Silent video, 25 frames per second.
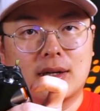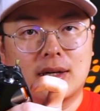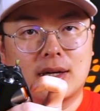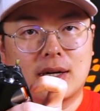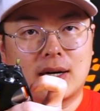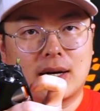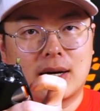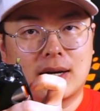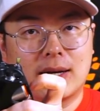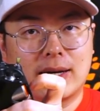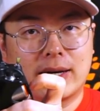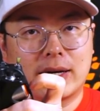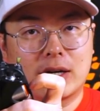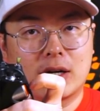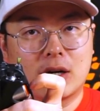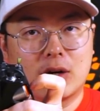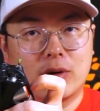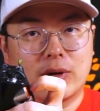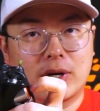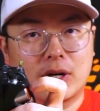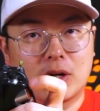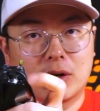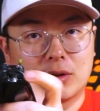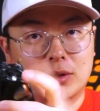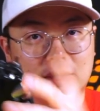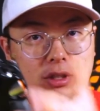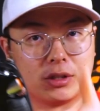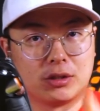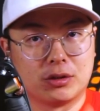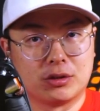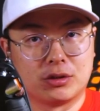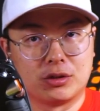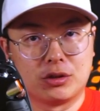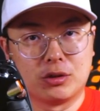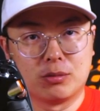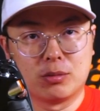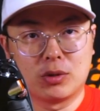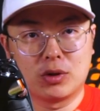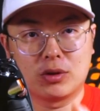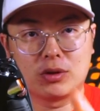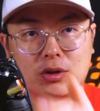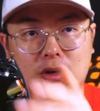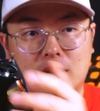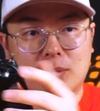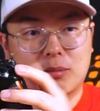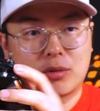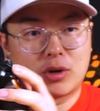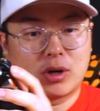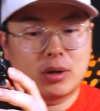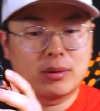I let go, it goes into zoom mode. You
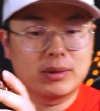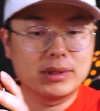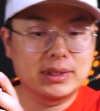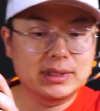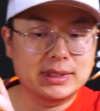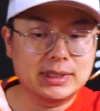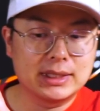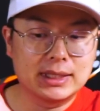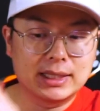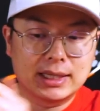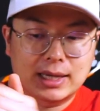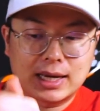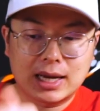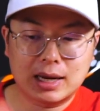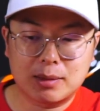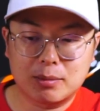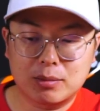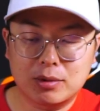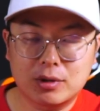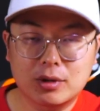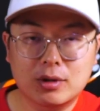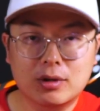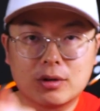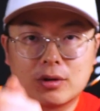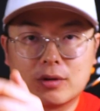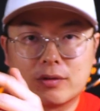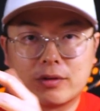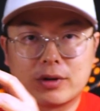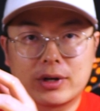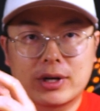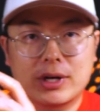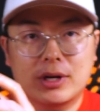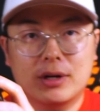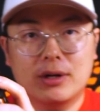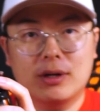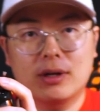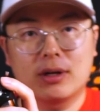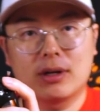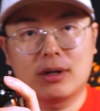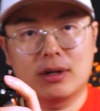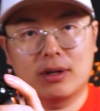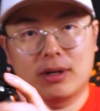can probably see the camber over here.